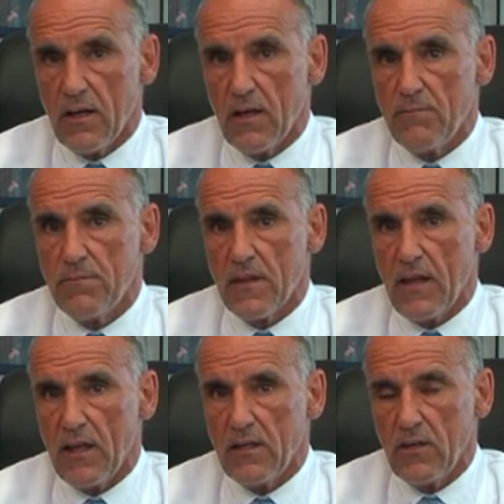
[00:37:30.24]

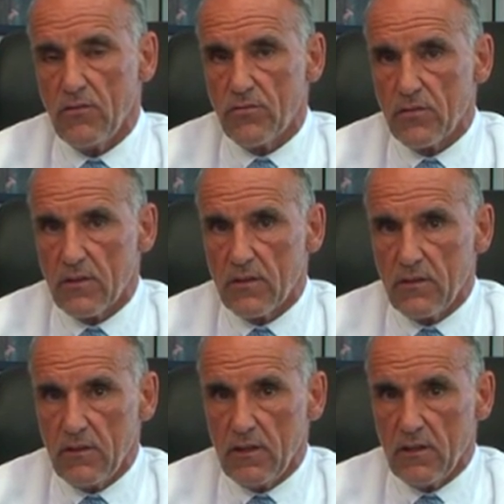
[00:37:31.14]
and if
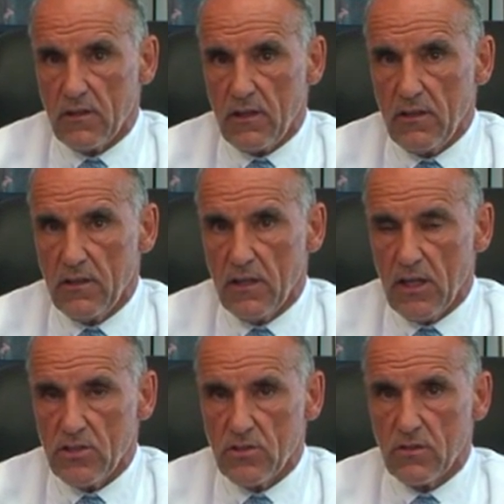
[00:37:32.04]
the
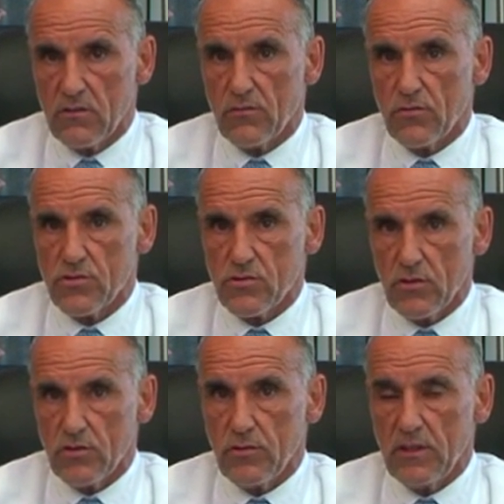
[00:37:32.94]
indication for
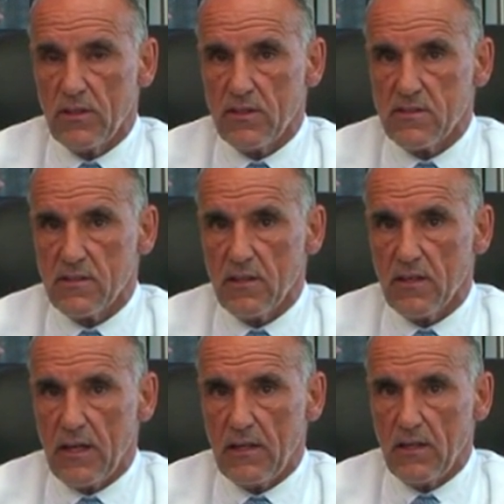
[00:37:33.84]
surgery is
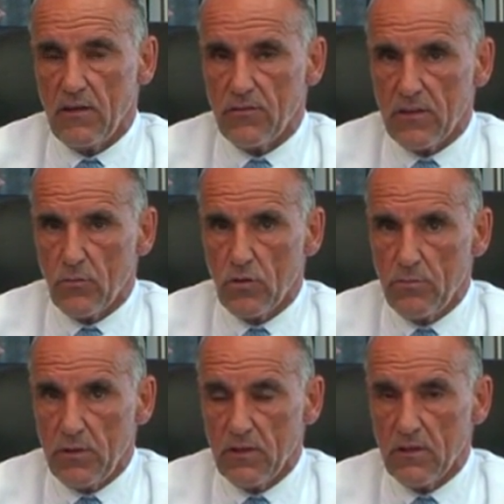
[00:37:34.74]
there, and if it
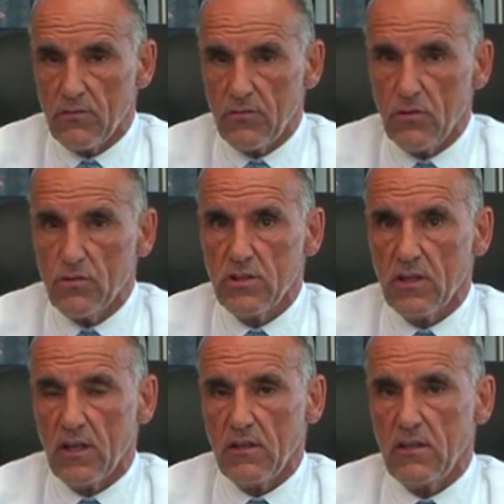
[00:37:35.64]
would be a
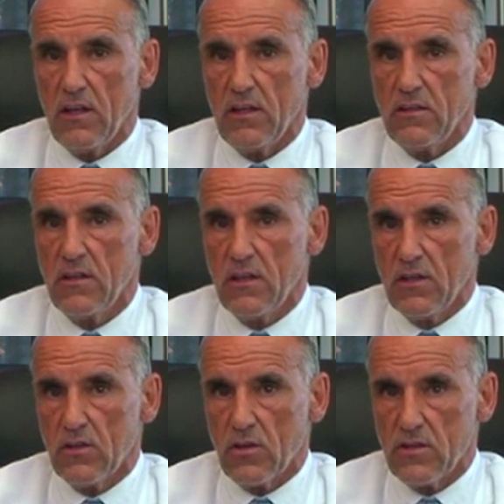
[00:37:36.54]
fusion candidate,
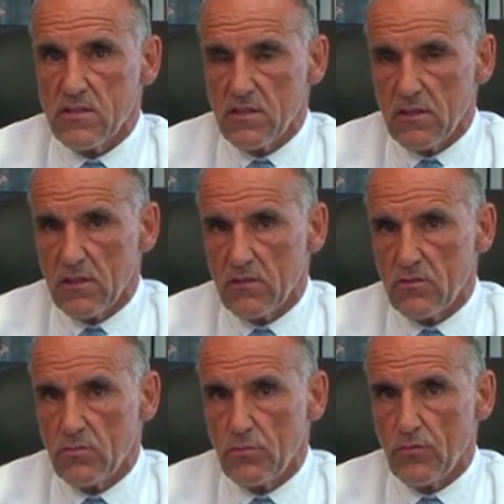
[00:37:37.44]
consider
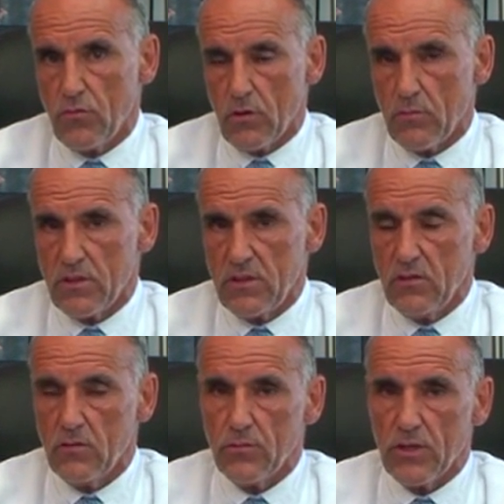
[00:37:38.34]
to perform a
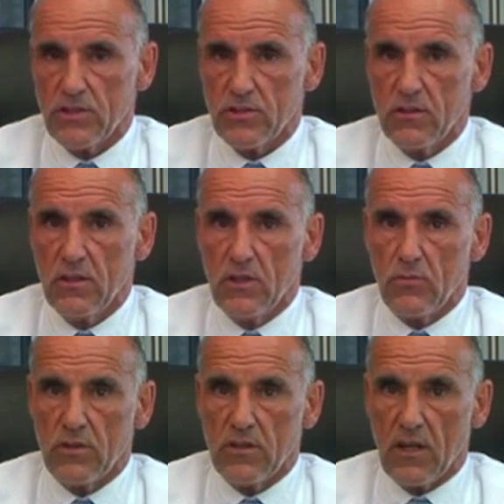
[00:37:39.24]
decompression
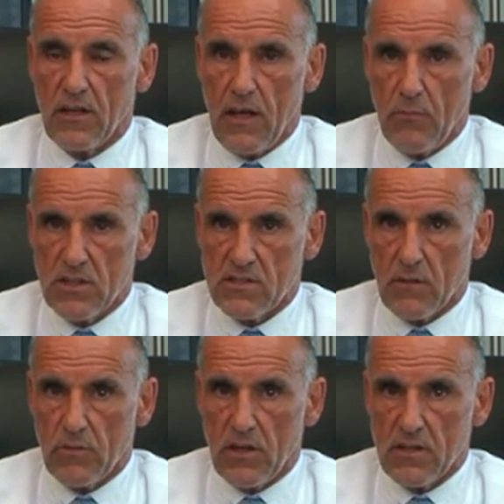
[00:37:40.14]
with a dynamic
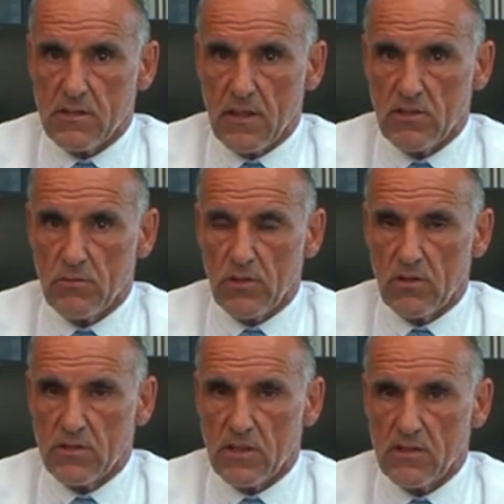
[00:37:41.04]
stabilization,
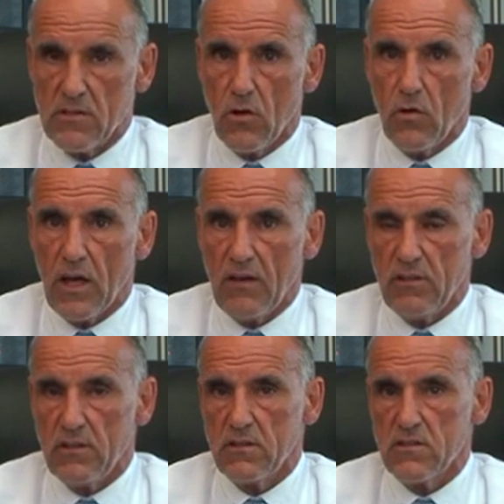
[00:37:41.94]
because there is no
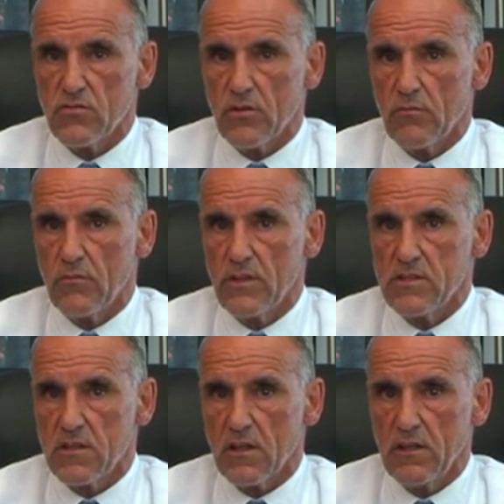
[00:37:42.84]
evidence from
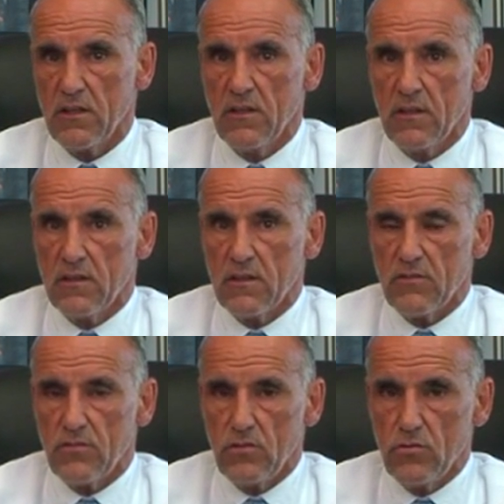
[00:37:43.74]
this study
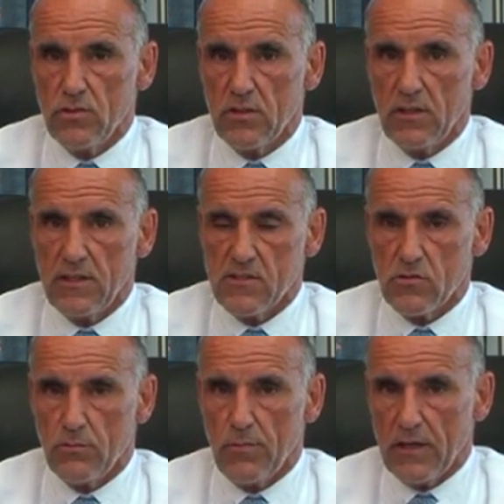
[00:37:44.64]
that fusion
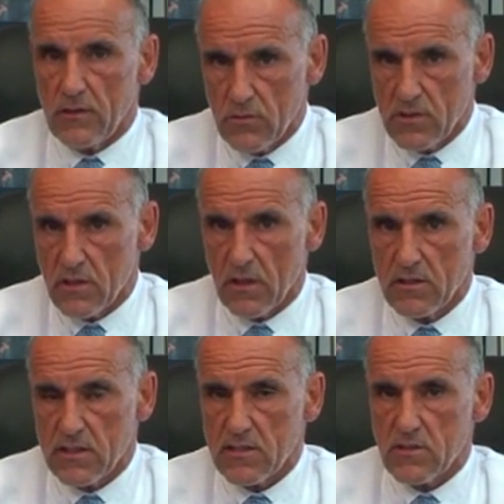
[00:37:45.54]
leads to better
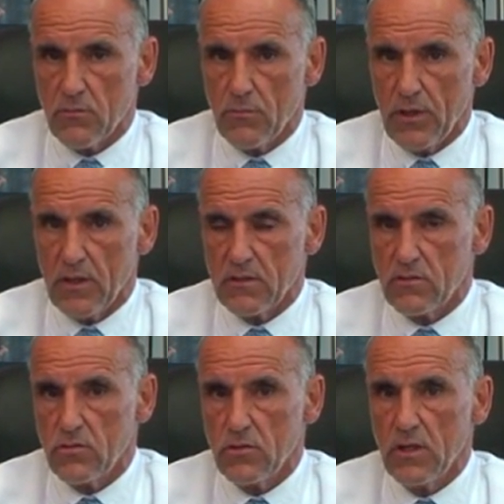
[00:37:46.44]
results as compared
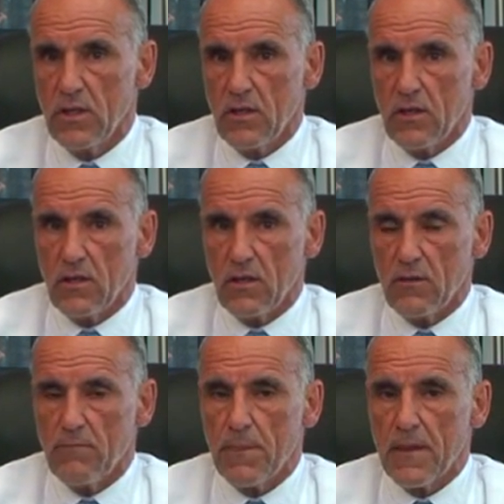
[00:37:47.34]
to
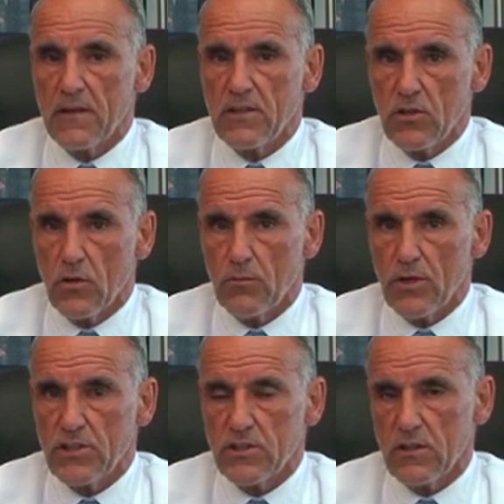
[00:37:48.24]

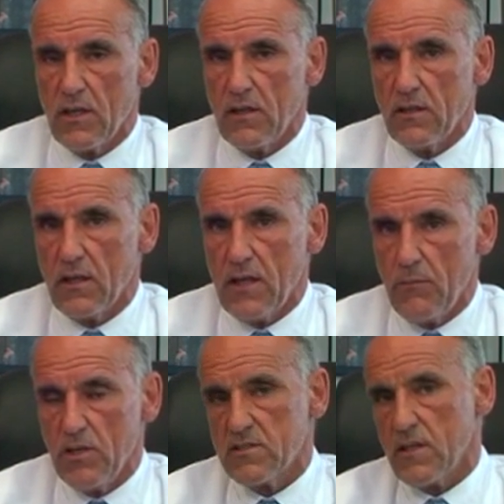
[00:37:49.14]
decompression and
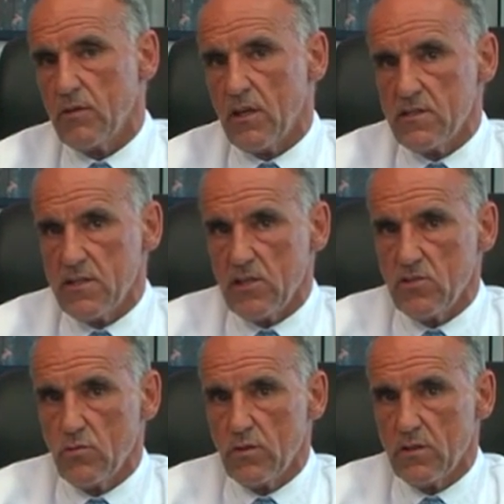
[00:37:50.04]
dynamic
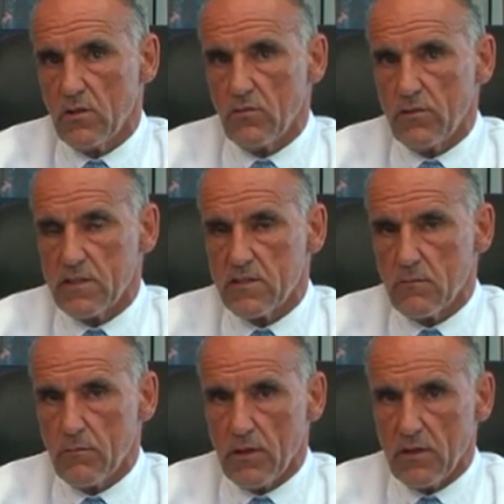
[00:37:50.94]
stabilization with the Coflex
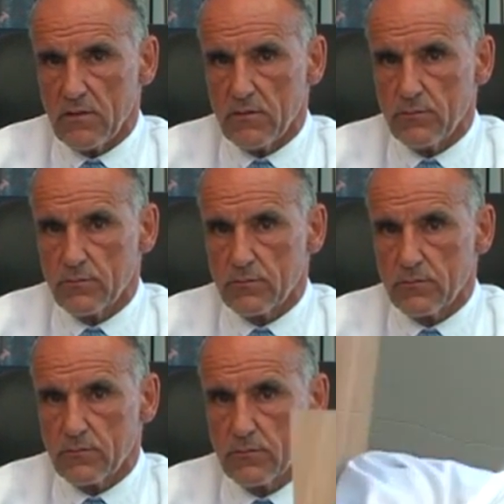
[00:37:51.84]
implant.
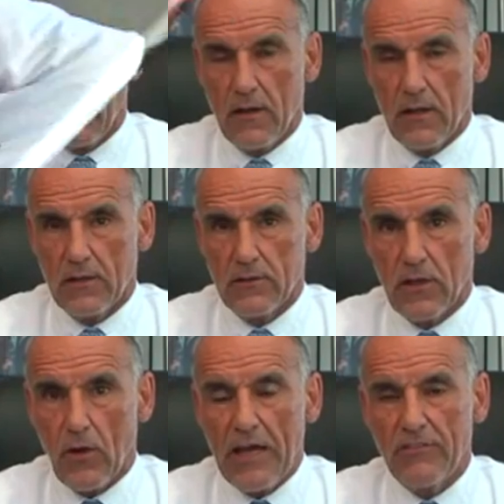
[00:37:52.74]

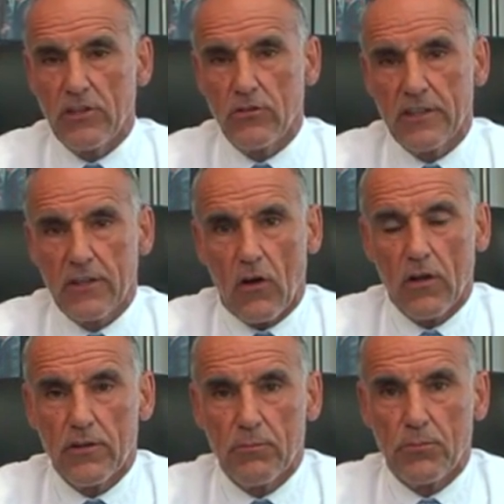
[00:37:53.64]
Now, having looked at
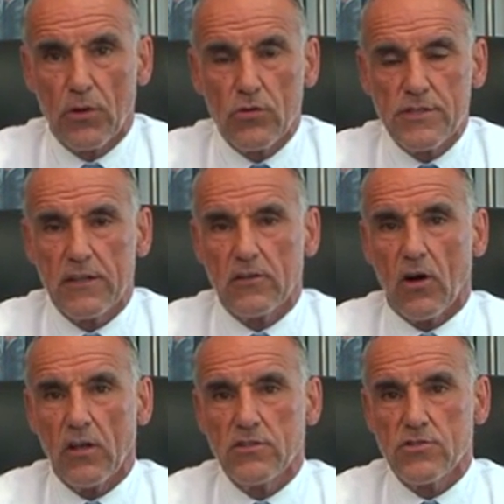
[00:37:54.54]
all the pros and
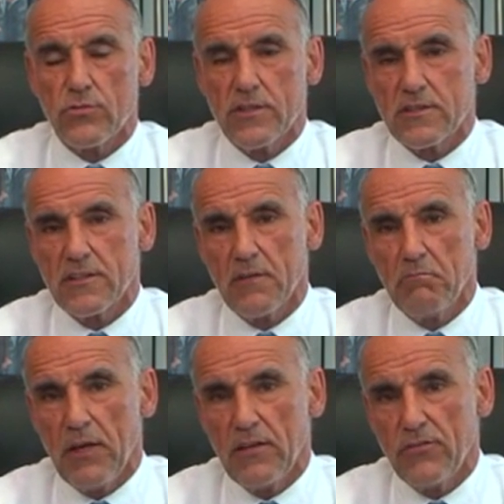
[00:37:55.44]
cons, risks
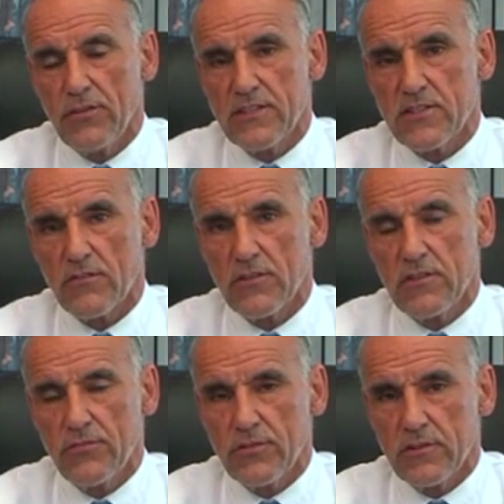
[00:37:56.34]
and benefits of the
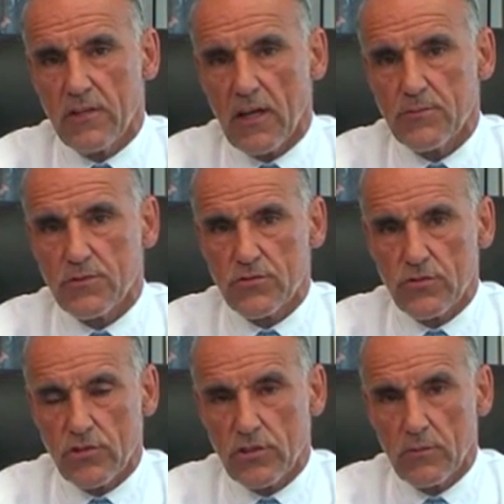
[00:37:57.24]
different types of
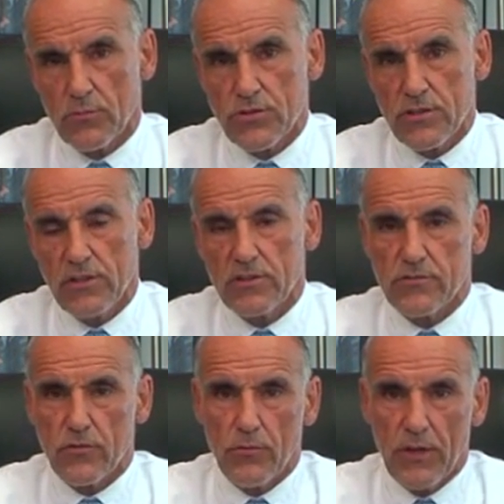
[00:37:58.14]
surgical
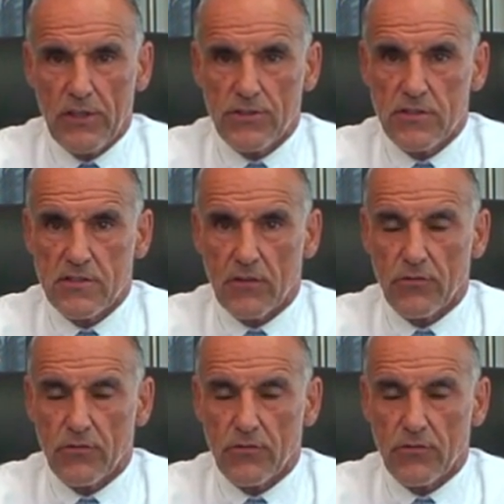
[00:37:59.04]
procedures for patients